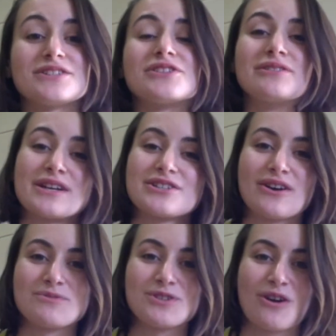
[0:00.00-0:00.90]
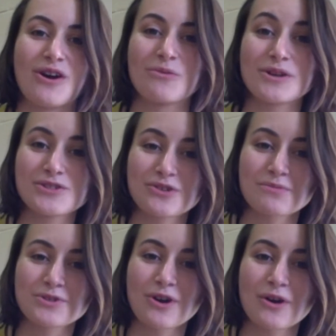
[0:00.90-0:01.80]
digital innovation hubs are
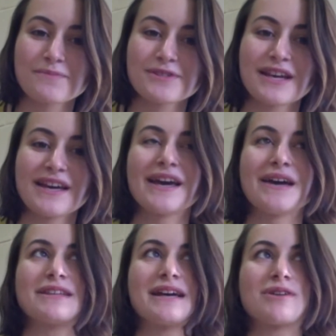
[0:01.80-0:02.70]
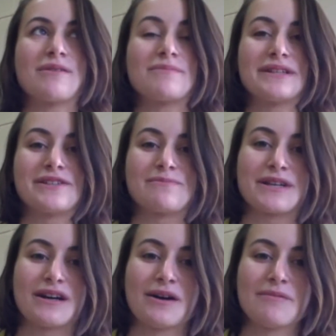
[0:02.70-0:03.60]
one-stop shops and help
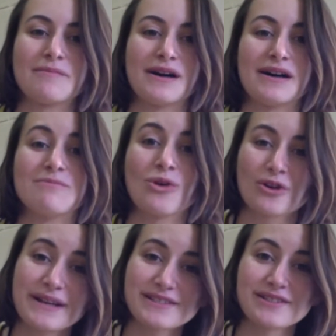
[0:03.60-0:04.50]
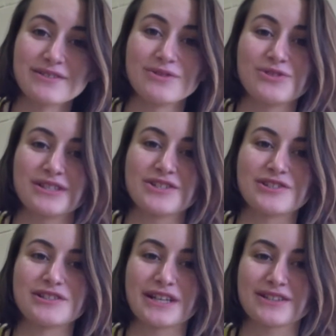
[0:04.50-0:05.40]
companies become more competitive using
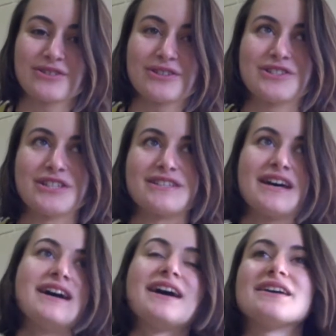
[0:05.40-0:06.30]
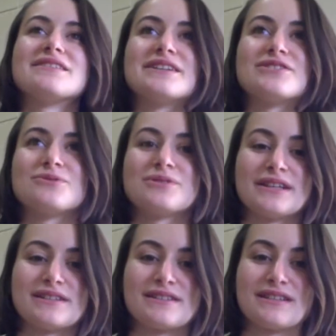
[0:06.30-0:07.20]
digital technologies. And they do
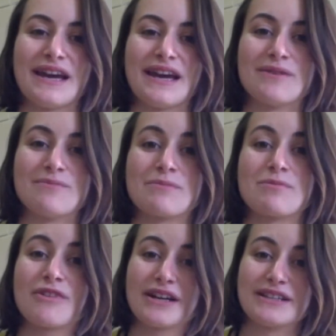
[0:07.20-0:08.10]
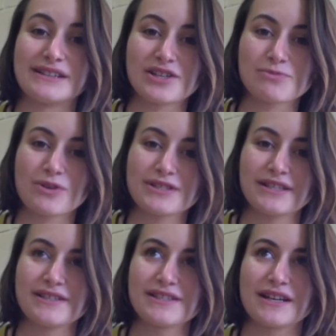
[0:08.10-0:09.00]
this by providing the
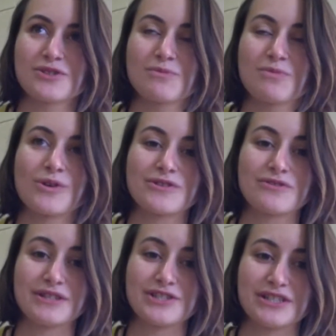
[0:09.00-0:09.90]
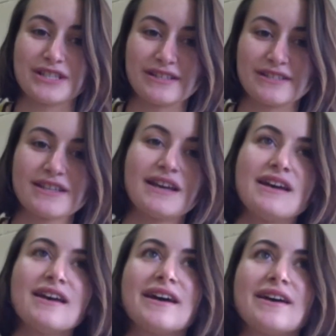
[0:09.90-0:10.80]
expertise and support that the region needs.
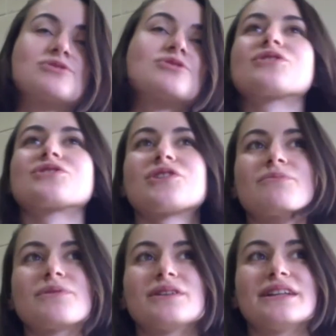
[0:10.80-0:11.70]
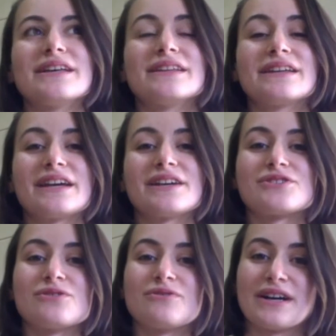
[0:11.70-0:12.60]
So, for example, in the
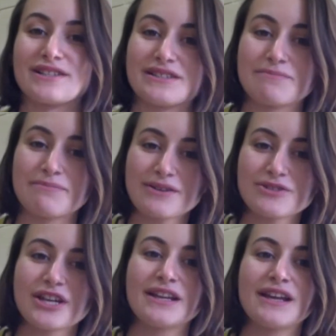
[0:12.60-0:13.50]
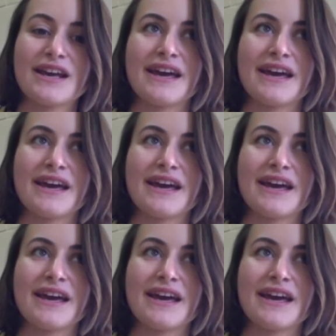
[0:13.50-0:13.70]
case of ICT Biochain,